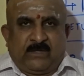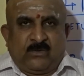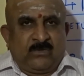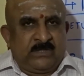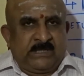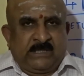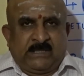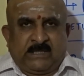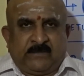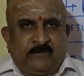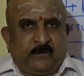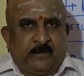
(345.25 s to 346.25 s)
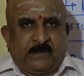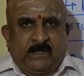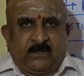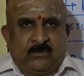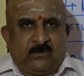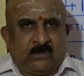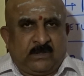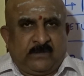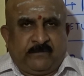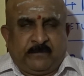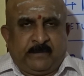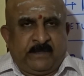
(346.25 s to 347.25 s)
I don't say that if you pray to
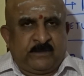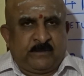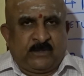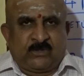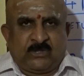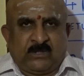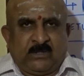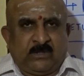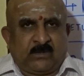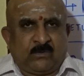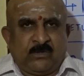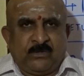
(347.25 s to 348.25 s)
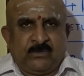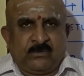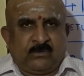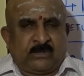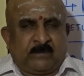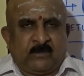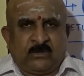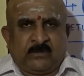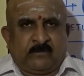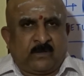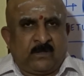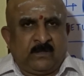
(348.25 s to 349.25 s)
God, if you be spiritual, you are going to come
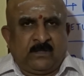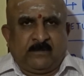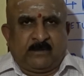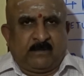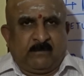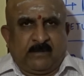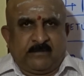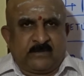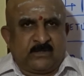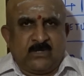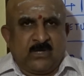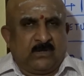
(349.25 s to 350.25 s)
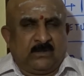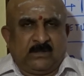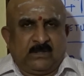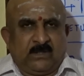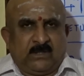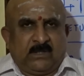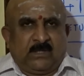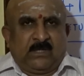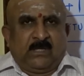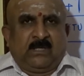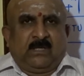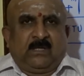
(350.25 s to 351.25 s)
out of all the problems. No.
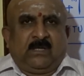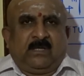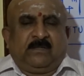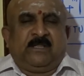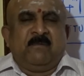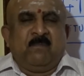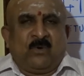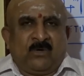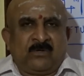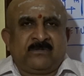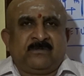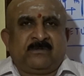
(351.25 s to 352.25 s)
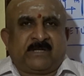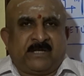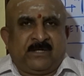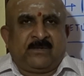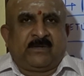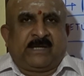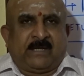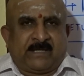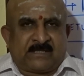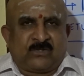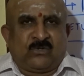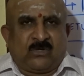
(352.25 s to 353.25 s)
The more you try to
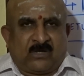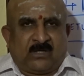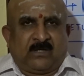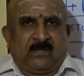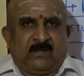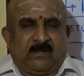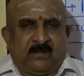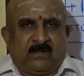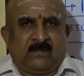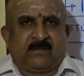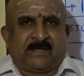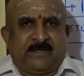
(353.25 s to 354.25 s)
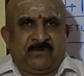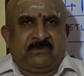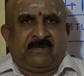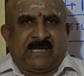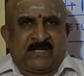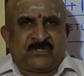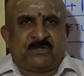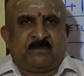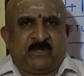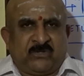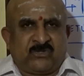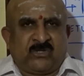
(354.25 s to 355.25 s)
catch God or try to catch
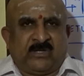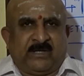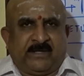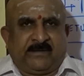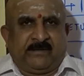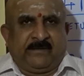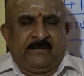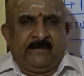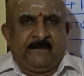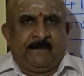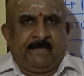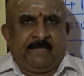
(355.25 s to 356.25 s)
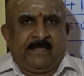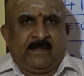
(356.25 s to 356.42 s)
spirituality,